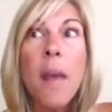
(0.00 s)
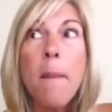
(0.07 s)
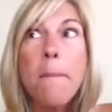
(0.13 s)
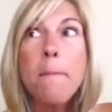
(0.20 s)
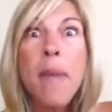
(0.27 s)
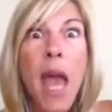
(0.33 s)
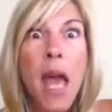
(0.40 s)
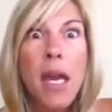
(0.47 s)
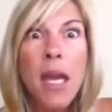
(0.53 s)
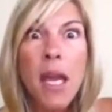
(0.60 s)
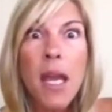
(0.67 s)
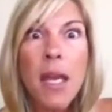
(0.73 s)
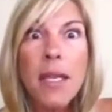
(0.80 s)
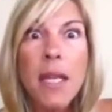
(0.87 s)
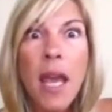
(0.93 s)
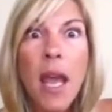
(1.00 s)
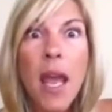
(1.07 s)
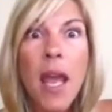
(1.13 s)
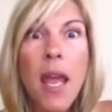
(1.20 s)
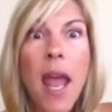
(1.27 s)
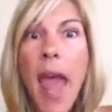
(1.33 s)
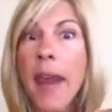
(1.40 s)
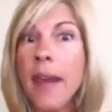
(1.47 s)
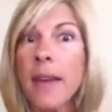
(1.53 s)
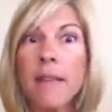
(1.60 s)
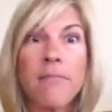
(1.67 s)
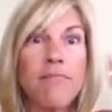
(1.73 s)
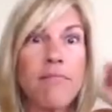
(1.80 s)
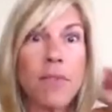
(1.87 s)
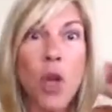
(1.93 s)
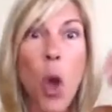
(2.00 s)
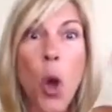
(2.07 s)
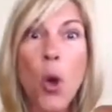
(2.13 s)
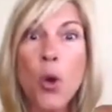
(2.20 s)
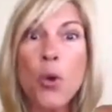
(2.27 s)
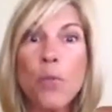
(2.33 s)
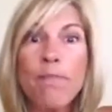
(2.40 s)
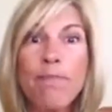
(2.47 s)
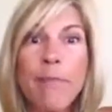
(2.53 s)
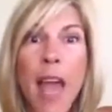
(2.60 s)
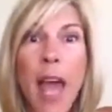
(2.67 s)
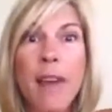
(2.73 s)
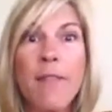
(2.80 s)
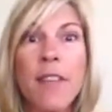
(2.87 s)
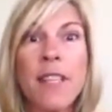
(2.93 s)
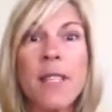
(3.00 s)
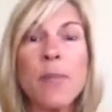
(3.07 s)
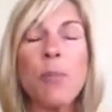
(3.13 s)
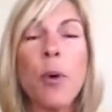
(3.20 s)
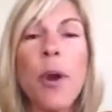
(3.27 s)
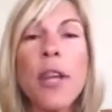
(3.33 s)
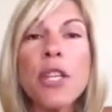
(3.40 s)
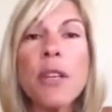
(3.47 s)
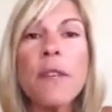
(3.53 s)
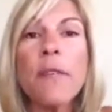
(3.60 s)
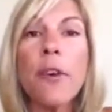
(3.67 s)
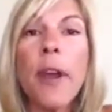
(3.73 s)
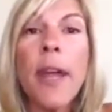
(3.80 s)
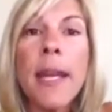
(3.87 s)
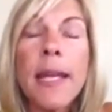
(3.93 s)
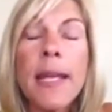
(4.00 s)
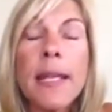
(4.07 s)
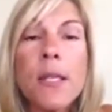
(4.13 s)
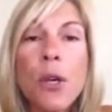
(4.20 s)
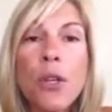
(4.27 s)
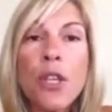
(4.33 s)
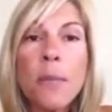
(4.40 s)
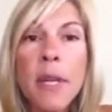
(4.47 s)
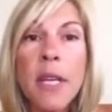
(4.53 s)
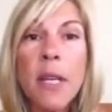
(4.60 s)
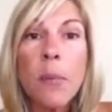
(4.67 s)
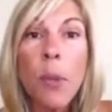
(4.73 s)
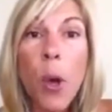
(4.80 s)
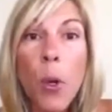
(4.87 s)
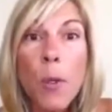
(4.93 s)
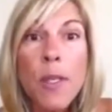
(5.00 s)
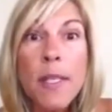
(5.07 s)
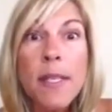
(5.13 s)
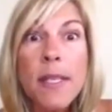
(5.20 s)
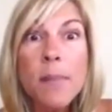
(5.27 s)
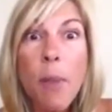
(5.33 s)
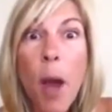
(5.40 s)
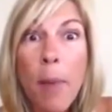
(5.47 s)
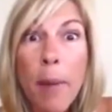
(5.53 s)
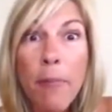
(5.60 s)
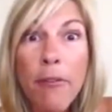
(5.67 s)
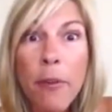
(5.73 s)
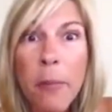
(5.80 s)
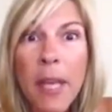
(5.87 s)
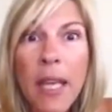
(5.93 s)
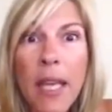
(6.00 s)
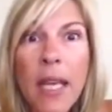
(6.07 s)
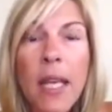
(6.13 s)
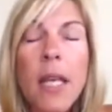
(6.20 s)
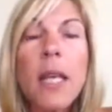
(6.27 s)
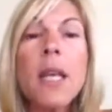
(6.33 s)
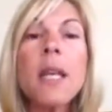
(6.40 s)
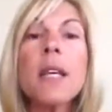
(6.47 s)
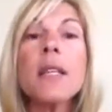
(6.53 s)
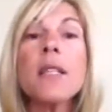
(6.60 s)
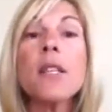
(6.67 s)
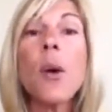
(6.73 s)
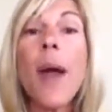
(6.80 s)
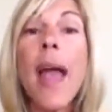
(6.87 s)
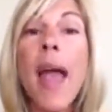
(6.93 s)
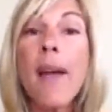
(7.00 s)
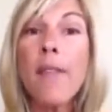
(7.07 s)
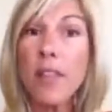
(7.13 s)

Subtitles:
bad hair day and no kind of inspiration for any social media posts pop up for me. So I have a